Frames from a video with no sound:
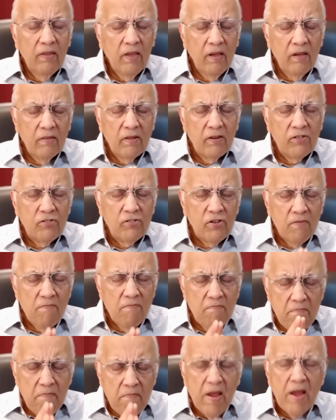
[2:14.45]
think of the
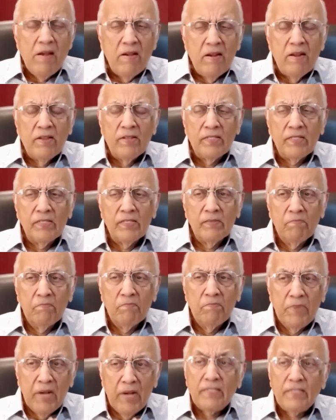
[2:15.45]
tremendous
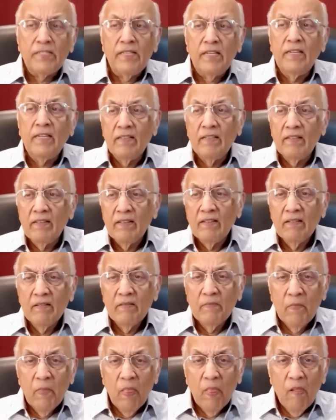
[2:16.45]
blessing
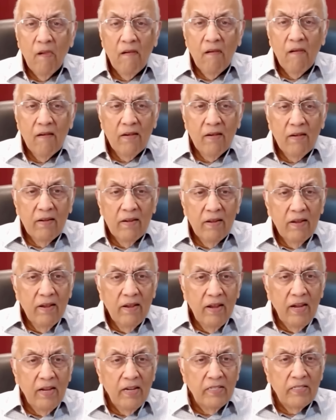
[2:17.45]

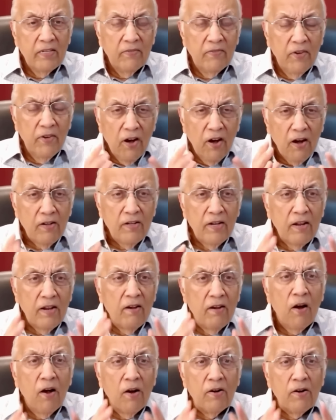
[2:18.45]
it is if God
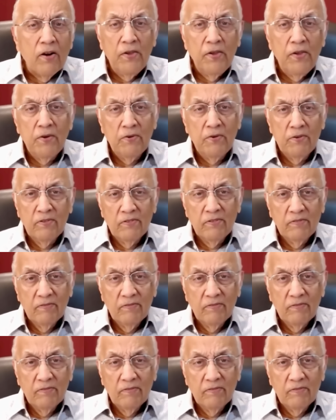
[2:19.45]
can honor you